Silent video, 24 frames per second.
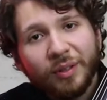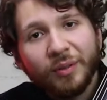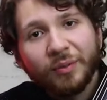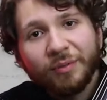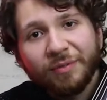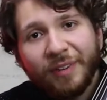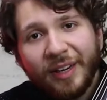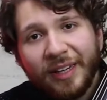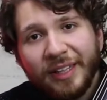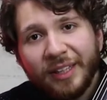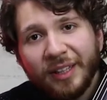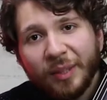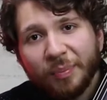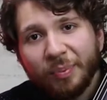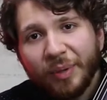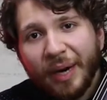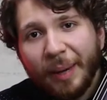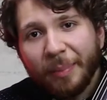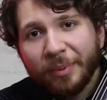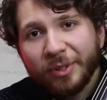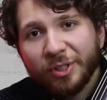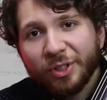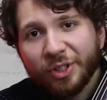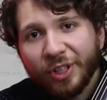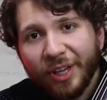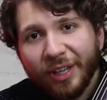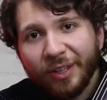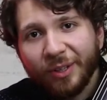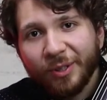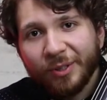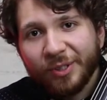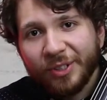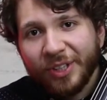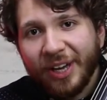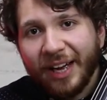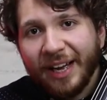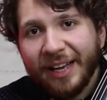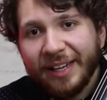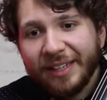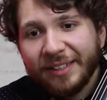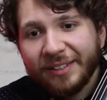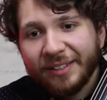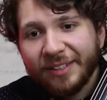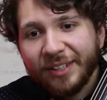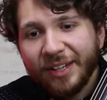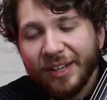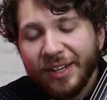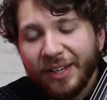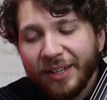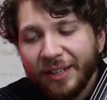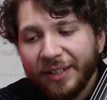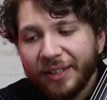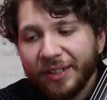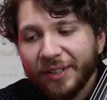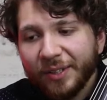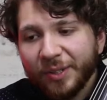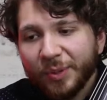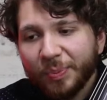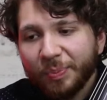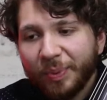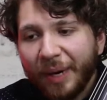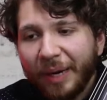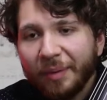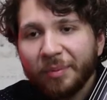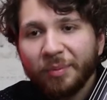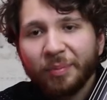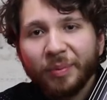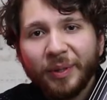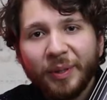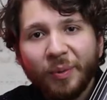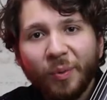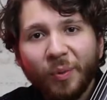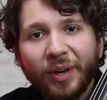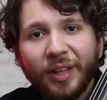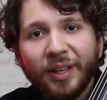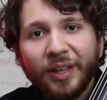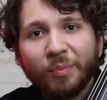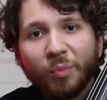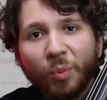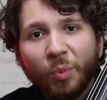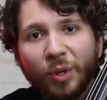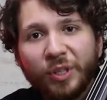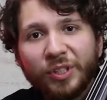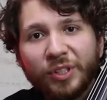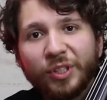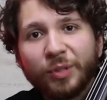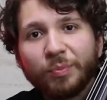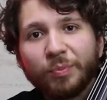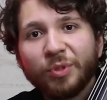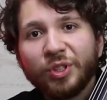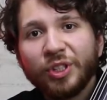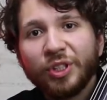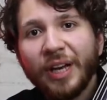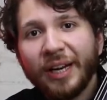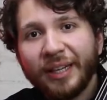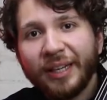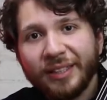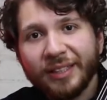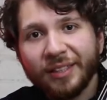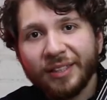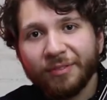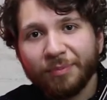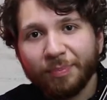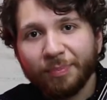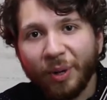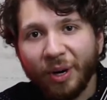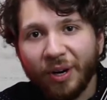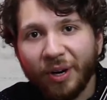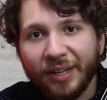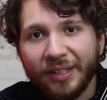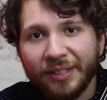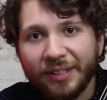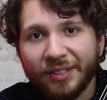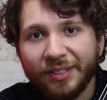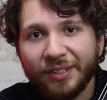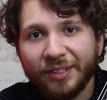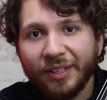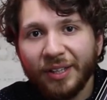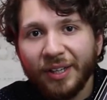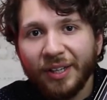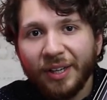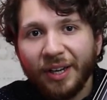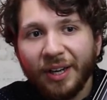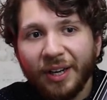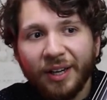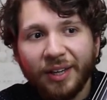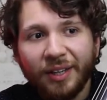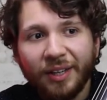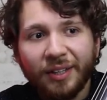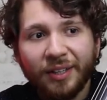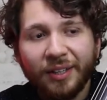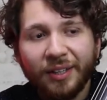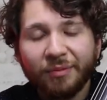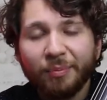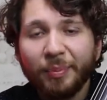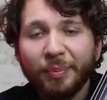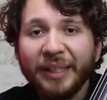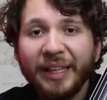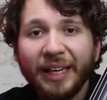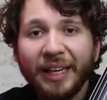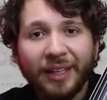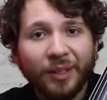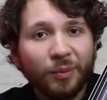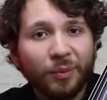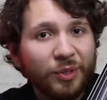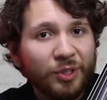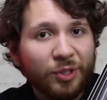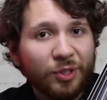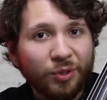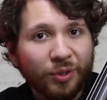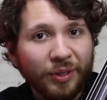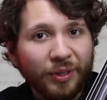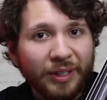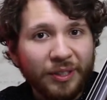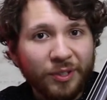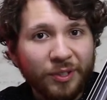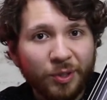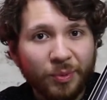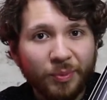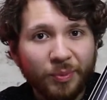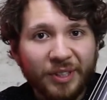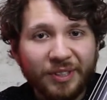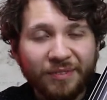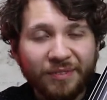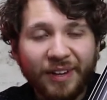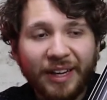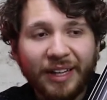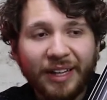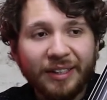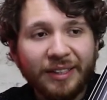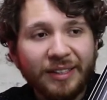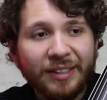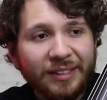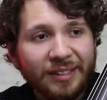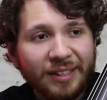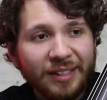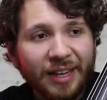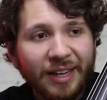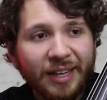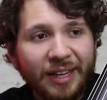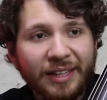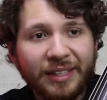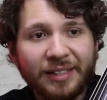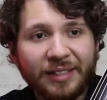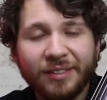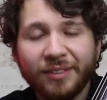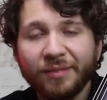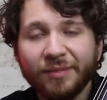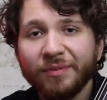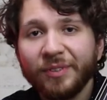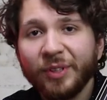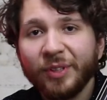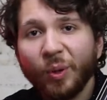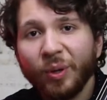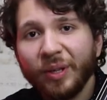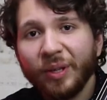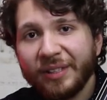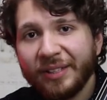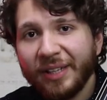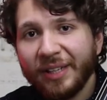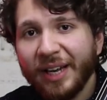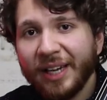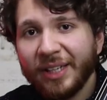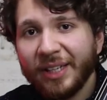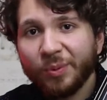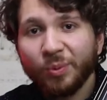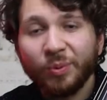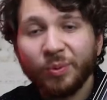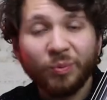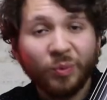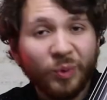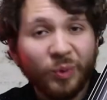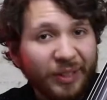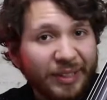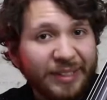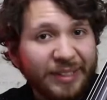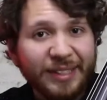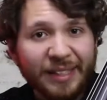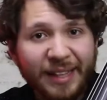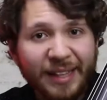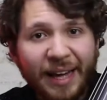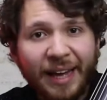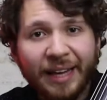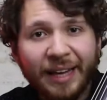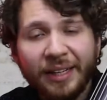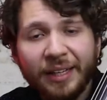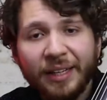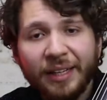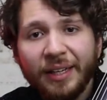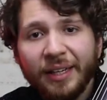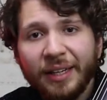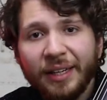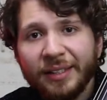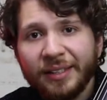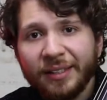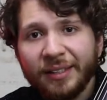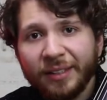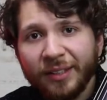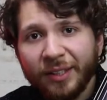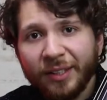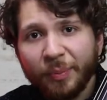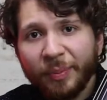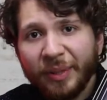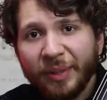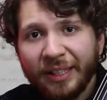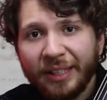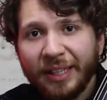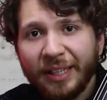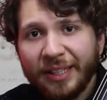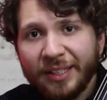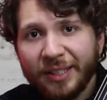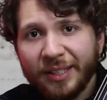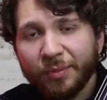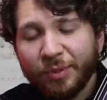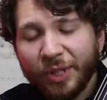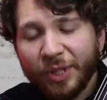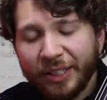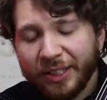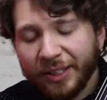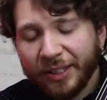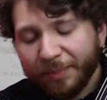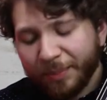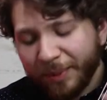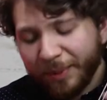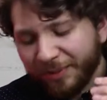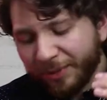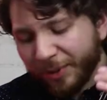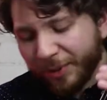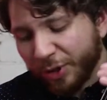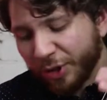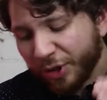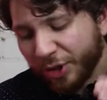finding the proper cello size is probably one of the more subjective parts of beginning with string instruments. Violin size and viola size, we'll get to that, is a little bit less subjective. But for